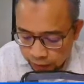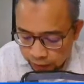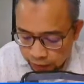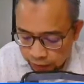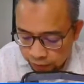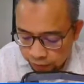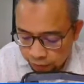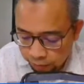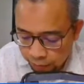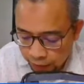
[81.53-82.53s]
axis of
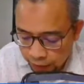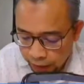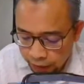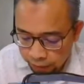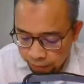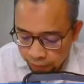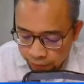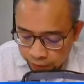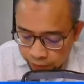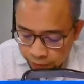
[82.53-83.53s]
the pipe.
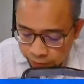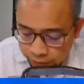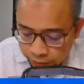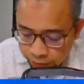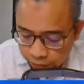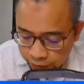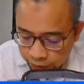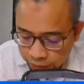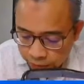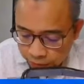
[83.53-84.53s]
So if I
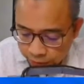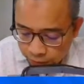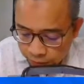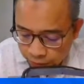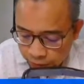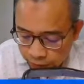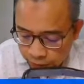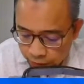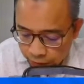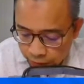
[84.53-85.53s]
were to draw
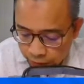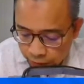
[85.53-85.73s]
the